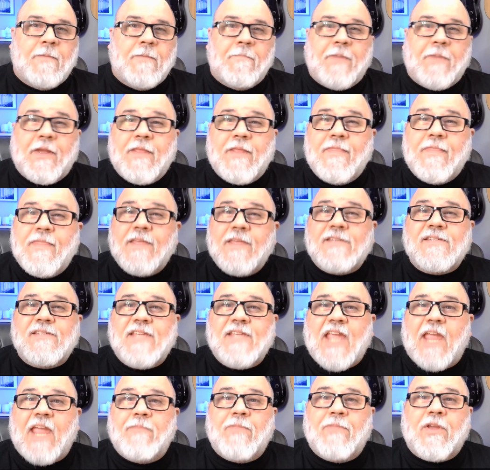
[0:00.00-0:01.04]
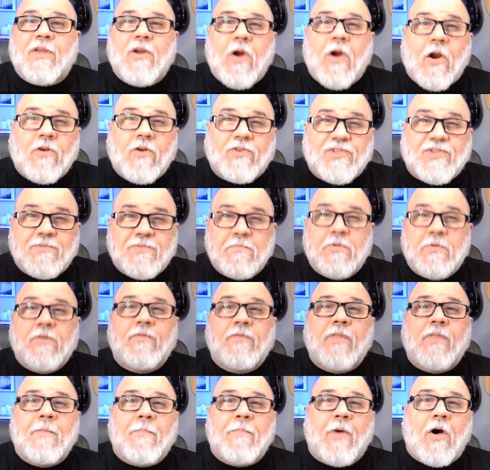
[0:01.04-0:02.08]
But in this game, the Cardinals
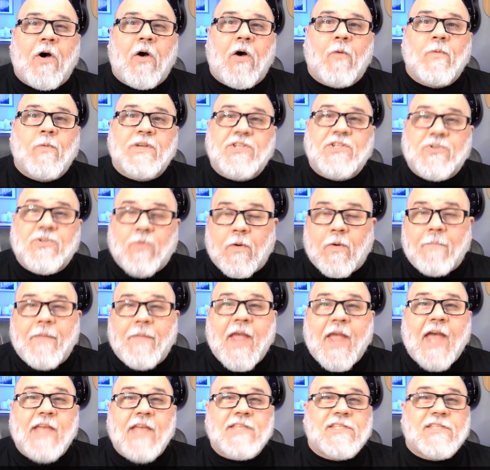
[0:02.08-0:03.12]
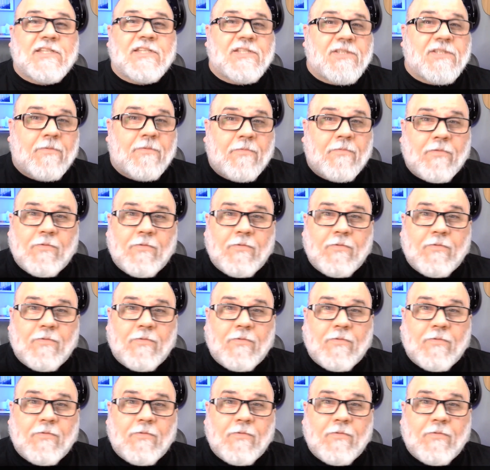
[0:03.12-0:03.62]
moved the ball with short passes,